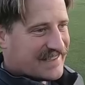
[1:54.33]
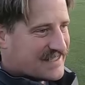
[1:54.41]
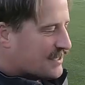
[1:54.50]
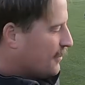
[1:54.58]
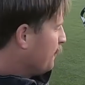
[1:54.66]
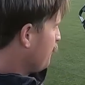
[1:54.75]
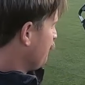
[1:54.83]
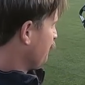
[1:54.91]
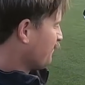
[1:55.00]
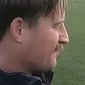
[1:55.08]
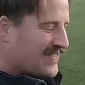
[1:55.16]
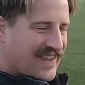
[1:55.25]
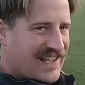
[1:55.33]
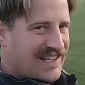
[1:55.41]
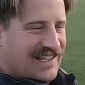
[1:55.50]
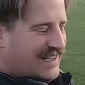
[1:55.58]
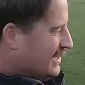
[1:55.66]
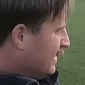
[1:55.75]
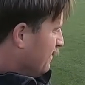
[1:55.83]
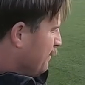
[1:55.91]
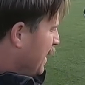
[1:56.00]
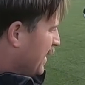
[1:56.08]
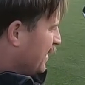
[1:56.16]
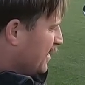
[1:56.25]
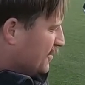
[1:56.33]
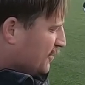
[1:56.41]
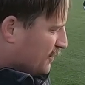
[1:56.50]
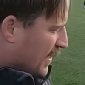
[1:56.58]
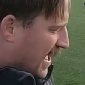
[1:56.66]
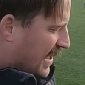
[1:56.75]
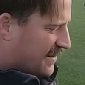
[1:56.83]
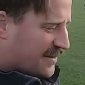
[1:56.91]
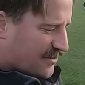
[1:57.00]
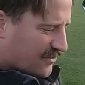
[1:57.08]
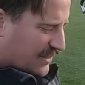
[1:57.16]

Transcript: So I'm not gonna do that. I don't